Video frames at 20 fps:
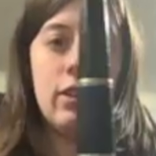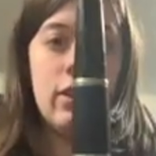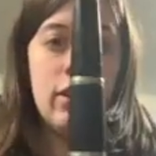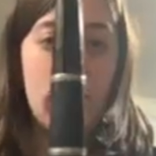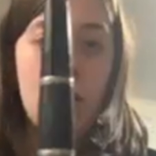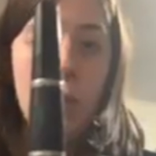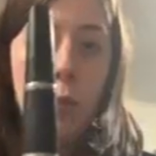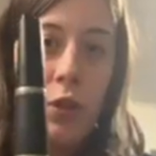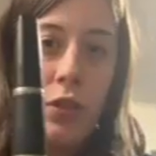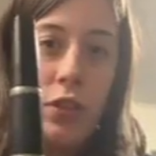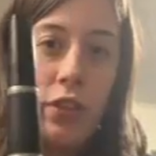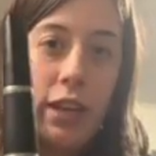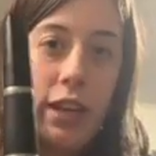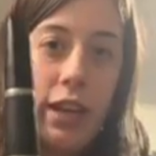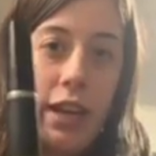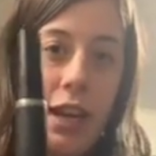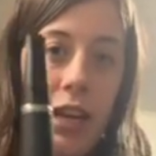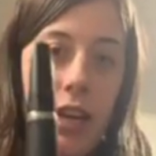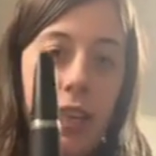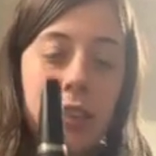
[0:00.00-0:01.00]
with the
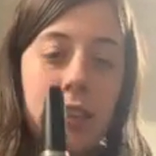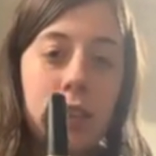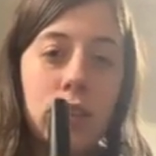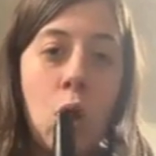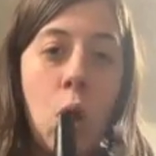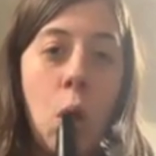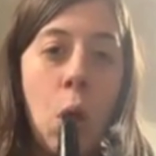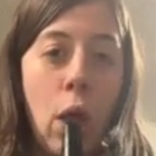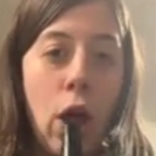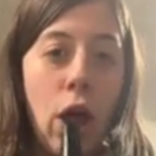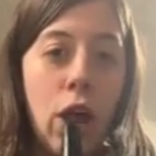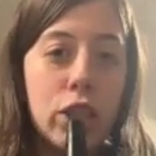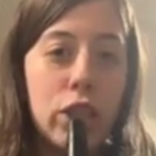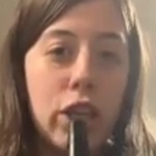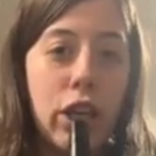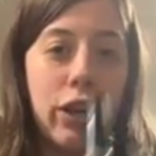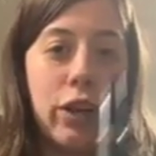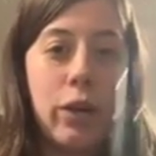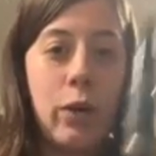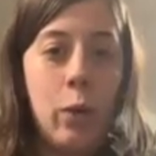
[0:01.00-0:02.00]
keys, that's
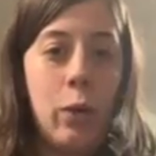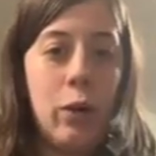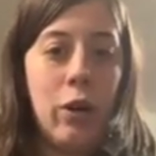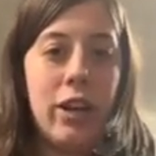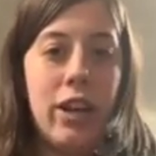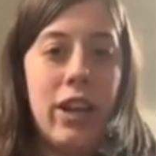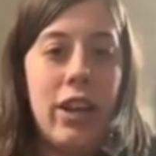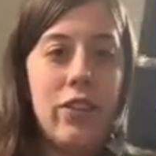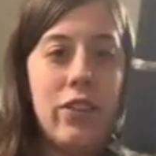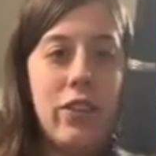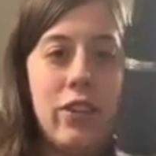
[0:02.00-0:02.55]
not going to work either.